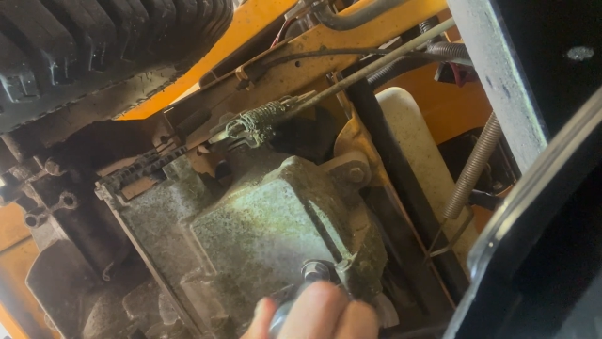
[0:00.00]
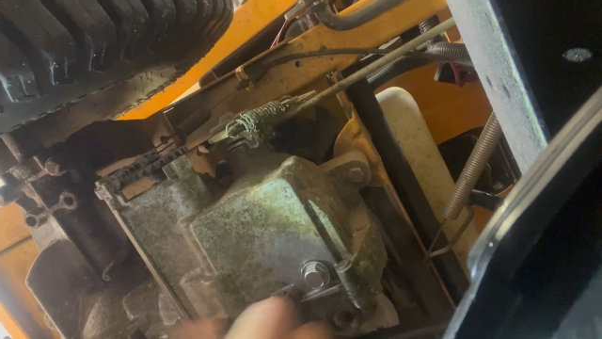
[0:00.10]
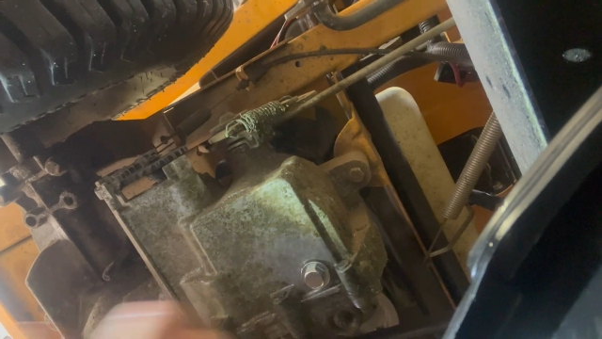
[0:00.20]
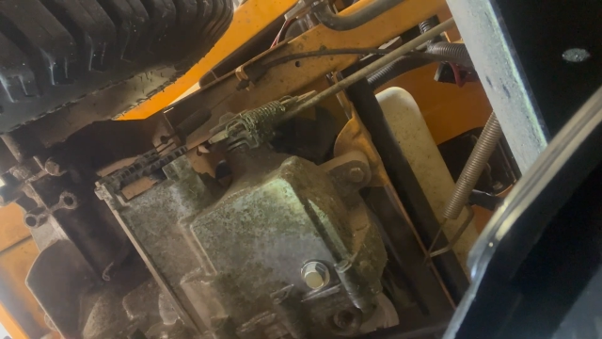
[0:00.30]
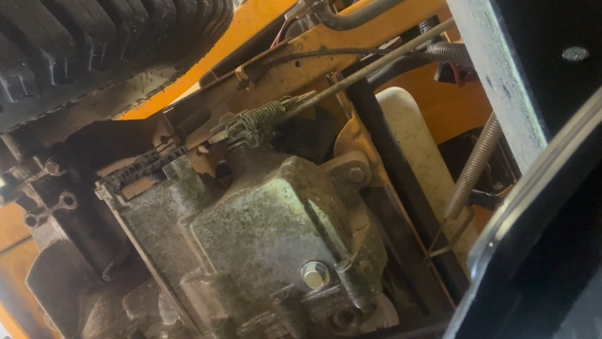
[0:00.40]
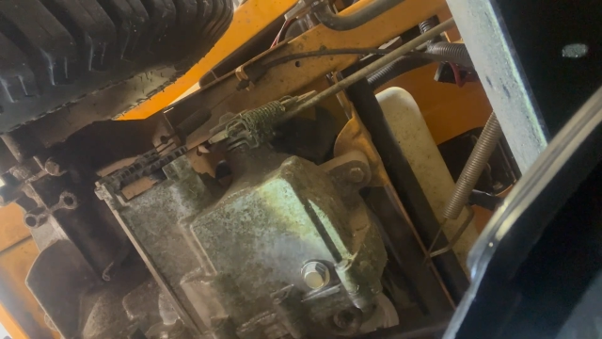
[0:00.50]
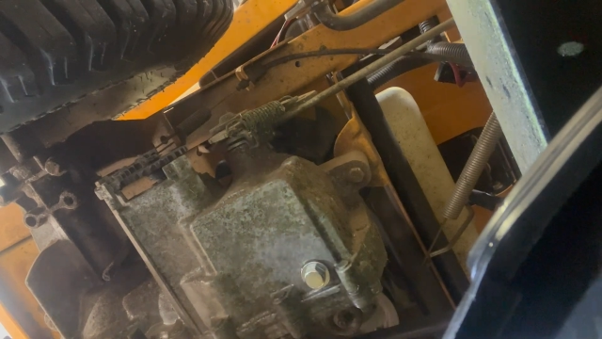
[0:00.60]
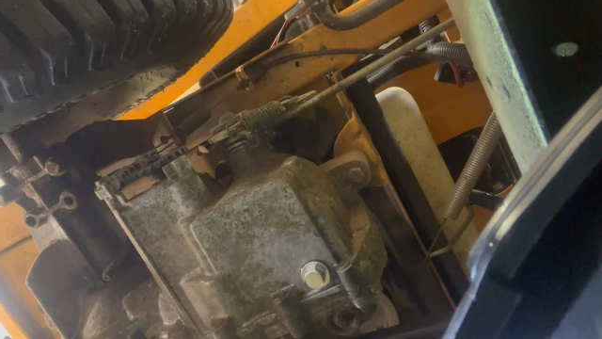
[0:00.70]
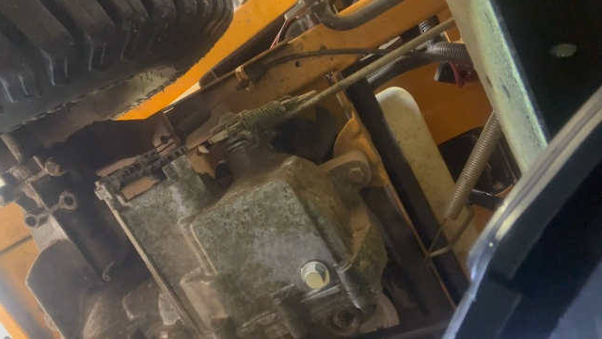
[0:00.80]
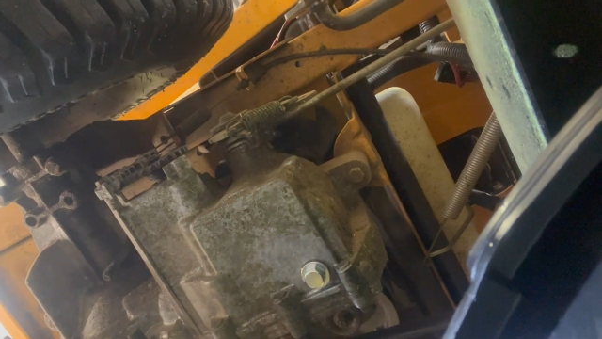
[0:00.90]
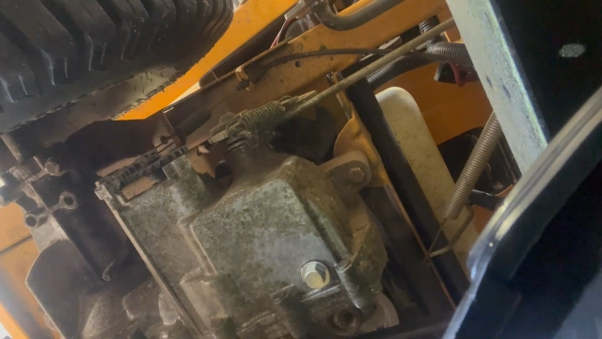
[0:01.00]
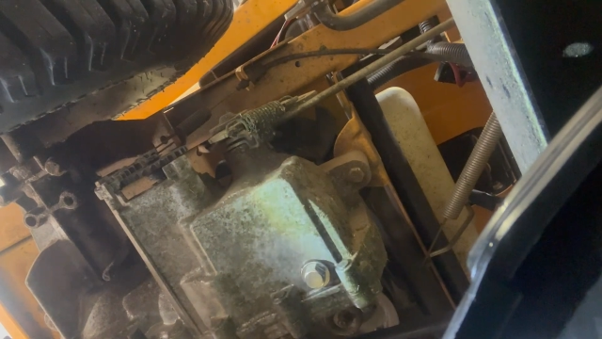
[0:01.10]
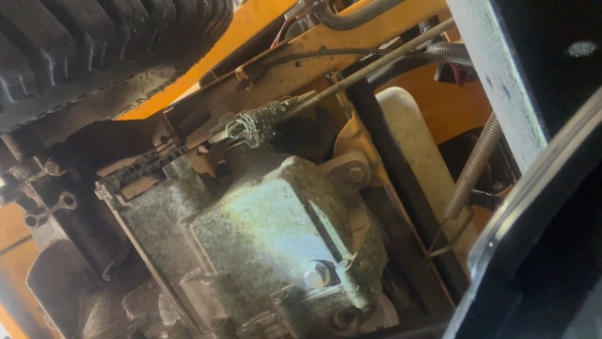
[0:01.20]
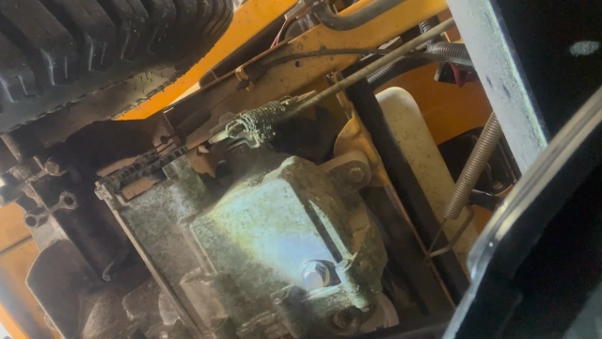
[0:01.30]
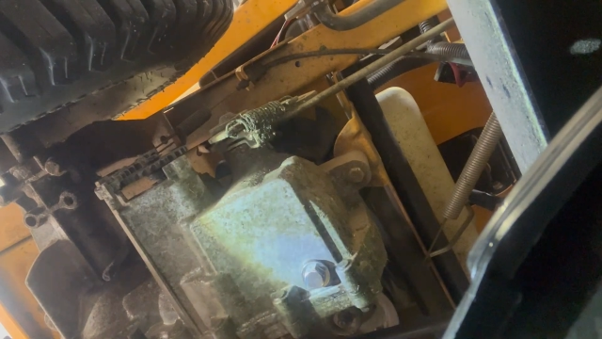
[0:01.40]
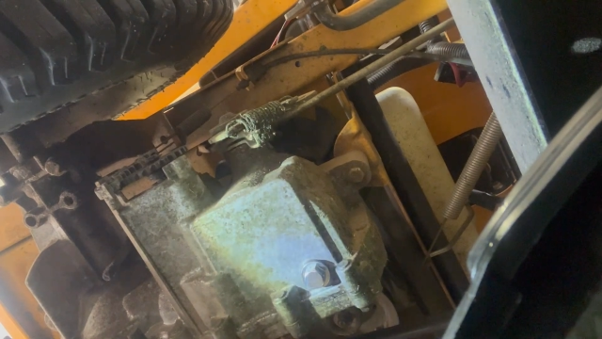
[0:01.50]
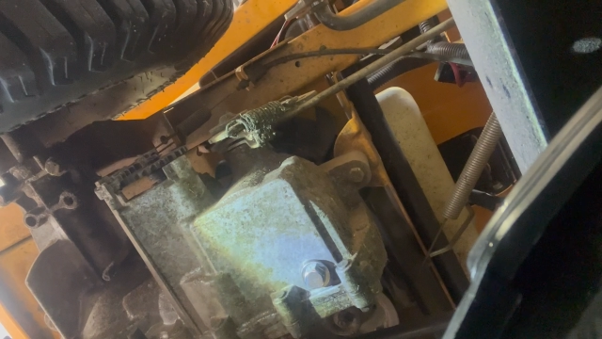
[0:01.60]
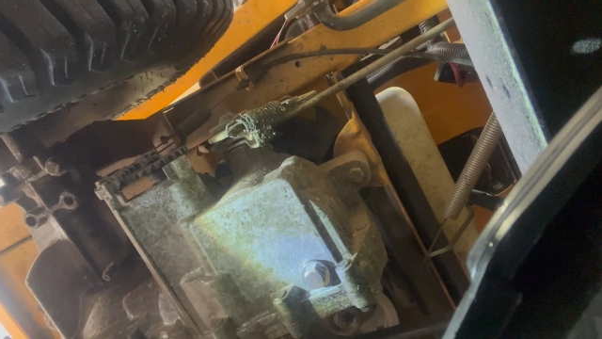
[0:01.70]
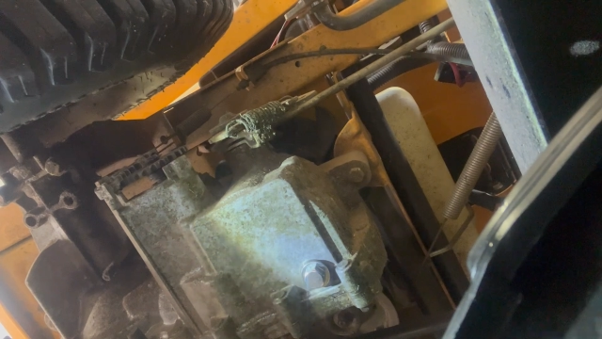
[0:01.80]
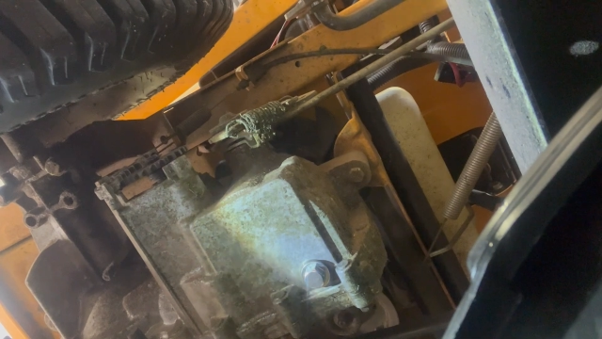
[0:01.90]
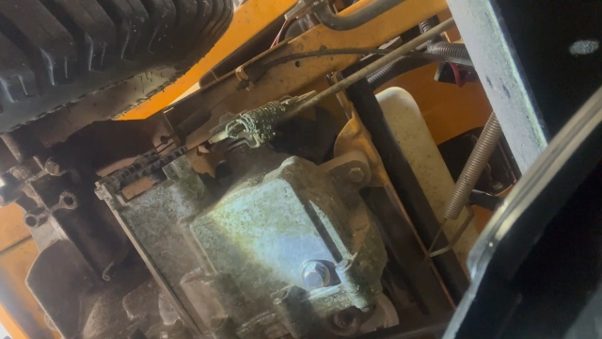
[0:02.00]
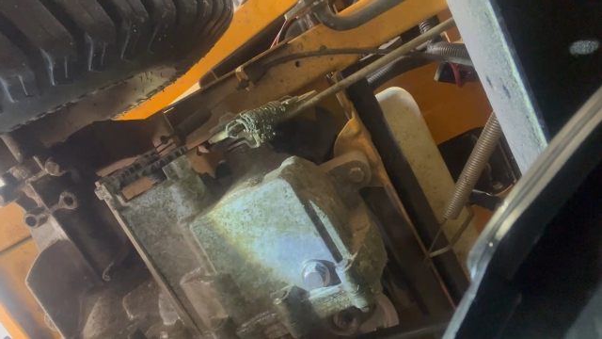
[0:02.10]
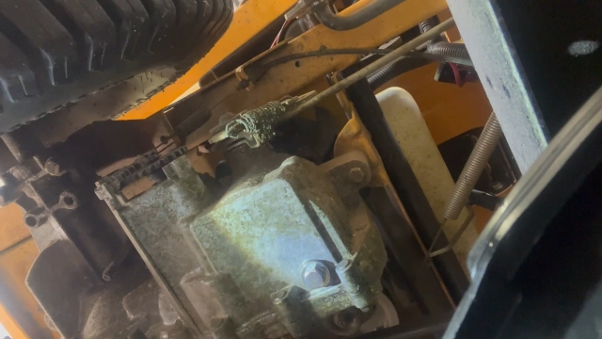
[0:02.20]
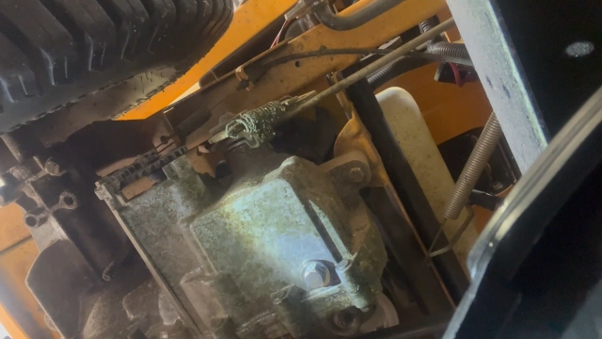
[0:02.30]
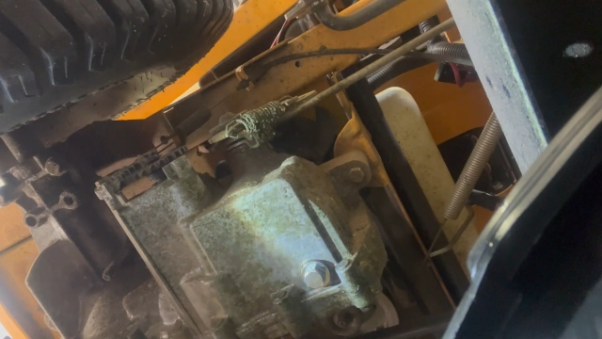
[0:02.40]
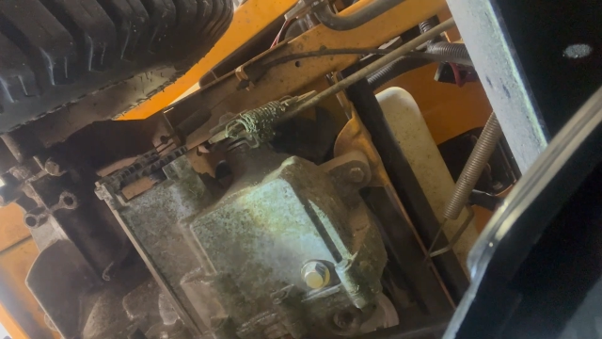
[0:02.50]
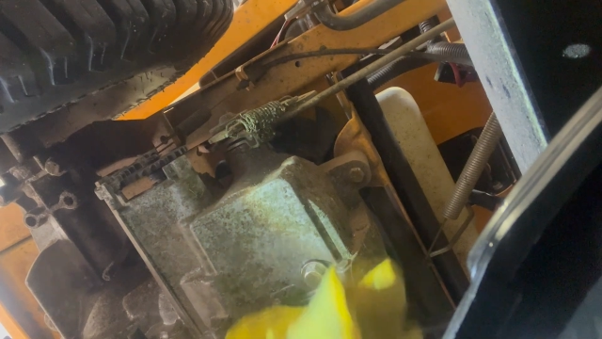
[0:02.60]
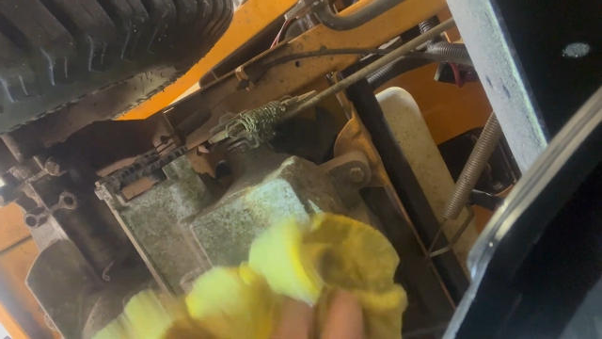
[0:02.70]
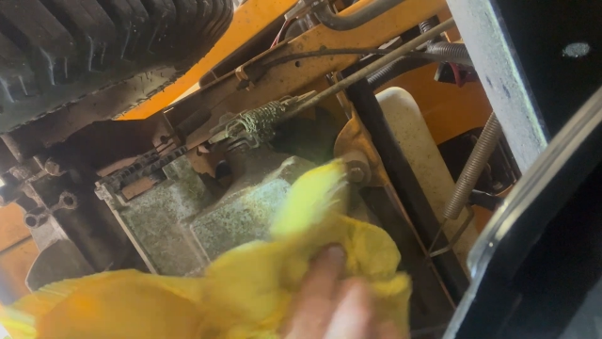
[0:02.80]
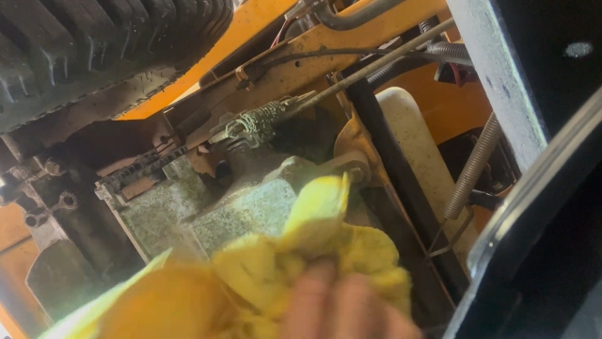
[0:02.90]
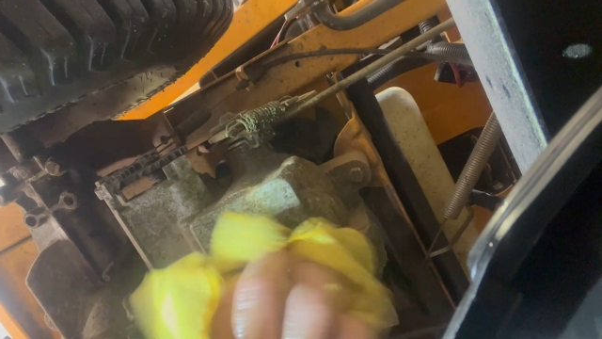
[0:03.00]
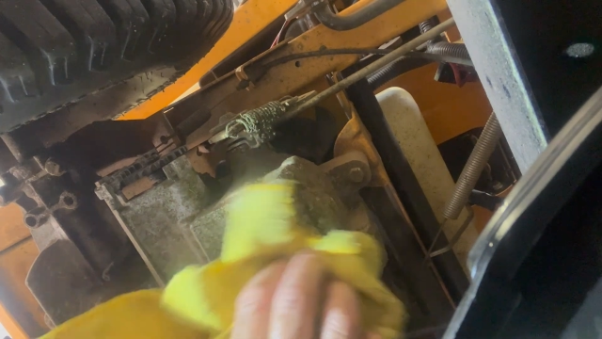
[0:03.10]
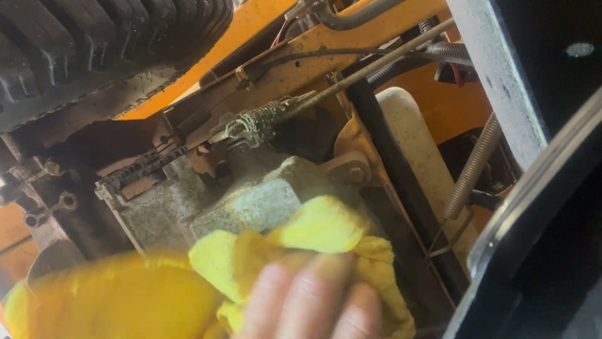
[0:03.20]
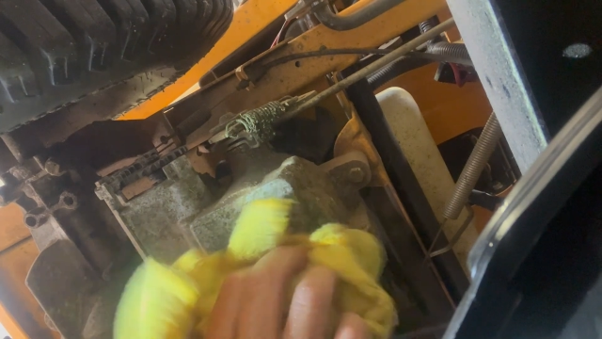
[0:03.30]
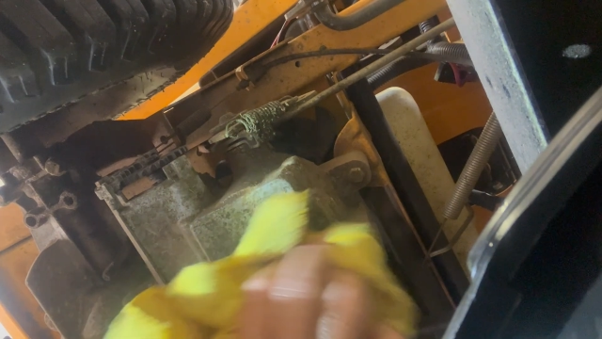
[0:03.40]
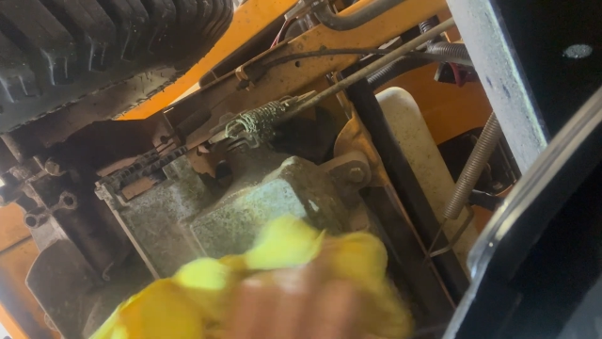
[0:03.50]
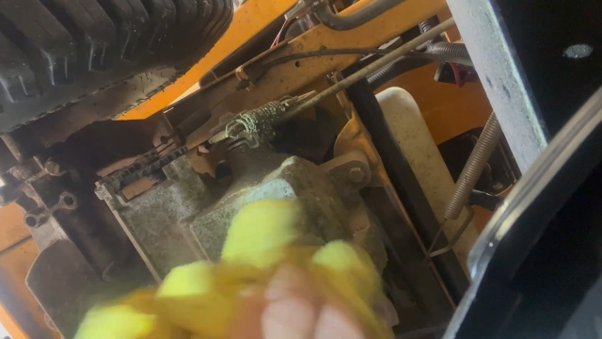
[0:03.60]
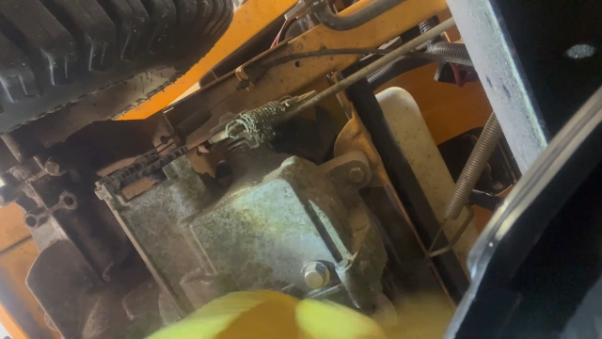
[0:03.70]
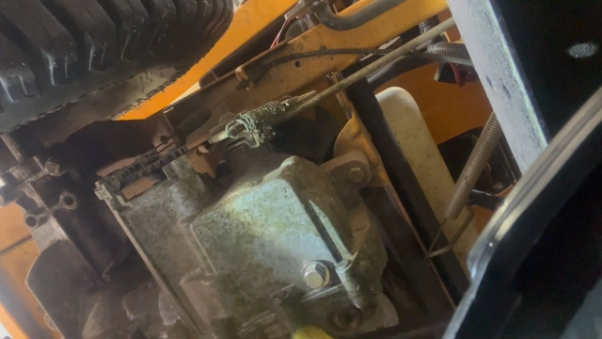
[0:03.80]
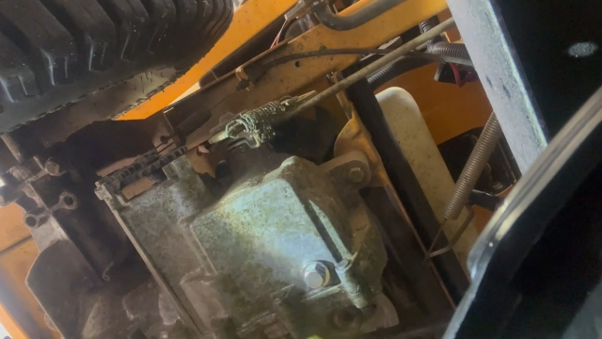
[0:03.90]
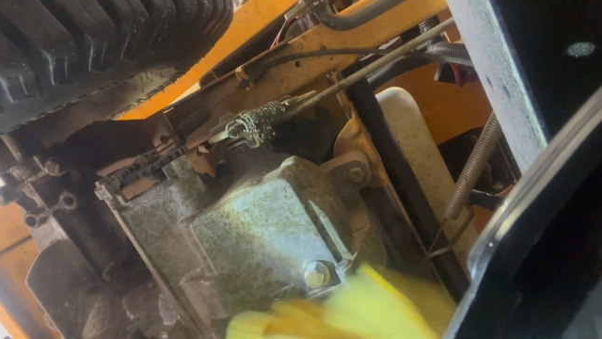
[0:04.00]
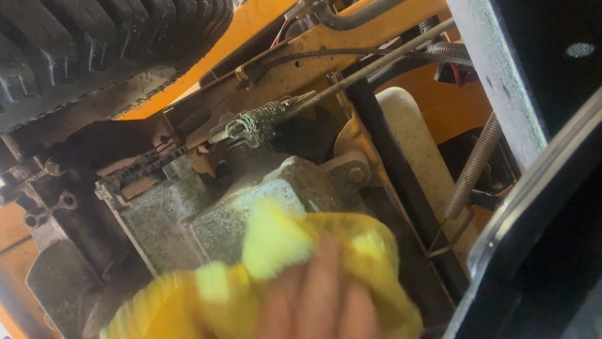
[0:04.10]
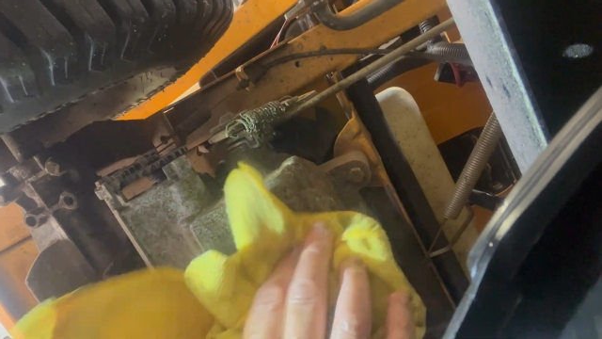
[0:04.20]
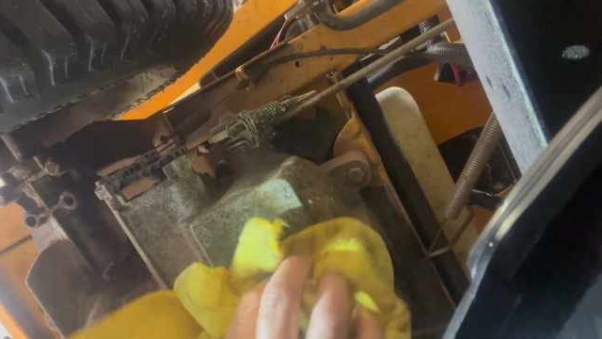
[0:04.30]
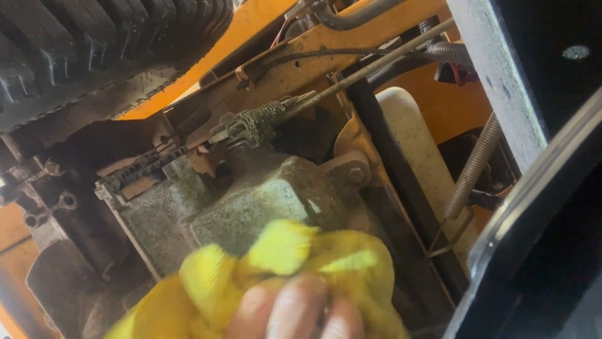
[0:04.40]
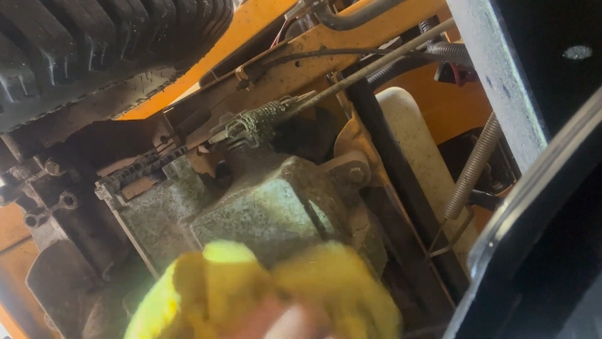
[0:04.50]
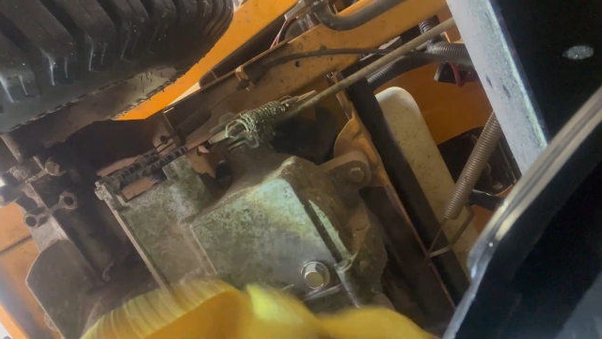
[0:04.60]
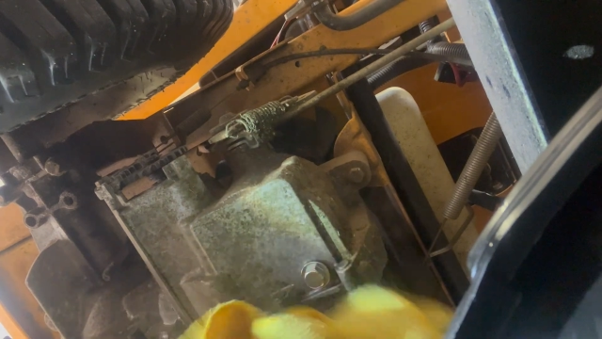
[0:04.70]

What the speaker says: No face is visible, so there are no lips to read.